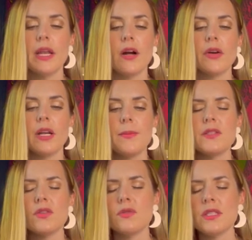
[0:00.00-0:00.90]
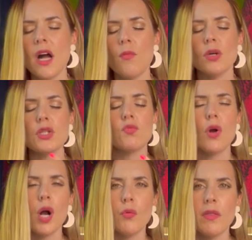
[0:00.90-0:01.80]
How could I be so dumb? What's
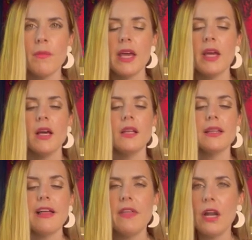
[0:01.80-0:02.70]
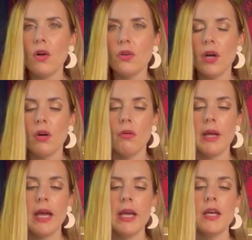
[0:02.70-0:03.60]
wrong with me? Let that all go,
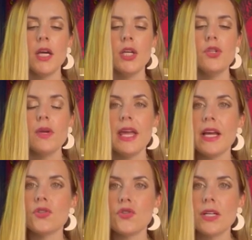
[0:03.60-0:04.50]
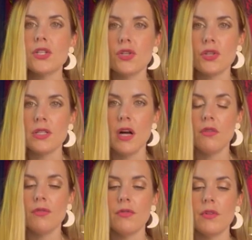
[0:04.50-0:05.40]
okay? You can trust
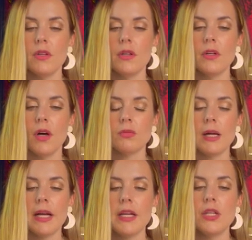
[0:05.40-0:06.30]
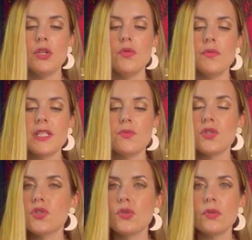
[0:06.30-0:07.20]
yourself, all right? This
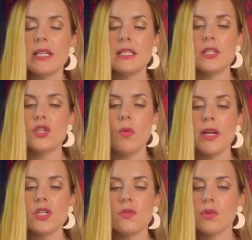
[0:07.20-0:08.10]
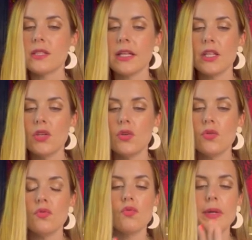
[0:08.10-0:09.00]
was truly a situation where it's like
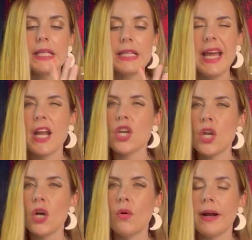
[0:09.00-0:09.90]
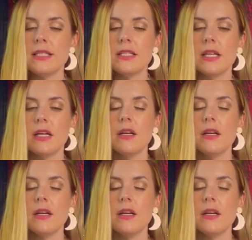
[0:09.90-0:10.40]
you really had no idea